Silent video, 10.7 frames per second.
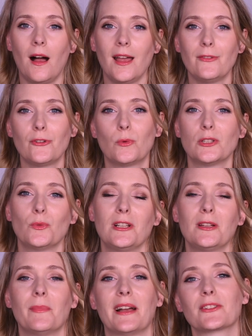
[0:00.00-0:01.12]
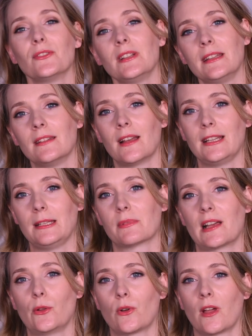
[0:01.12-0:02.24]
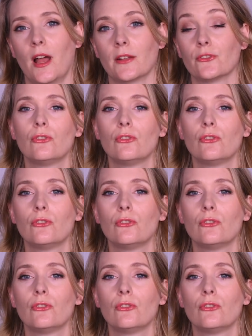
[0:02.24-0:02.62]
Hi everyone, welcome back to Linda Libra Loca.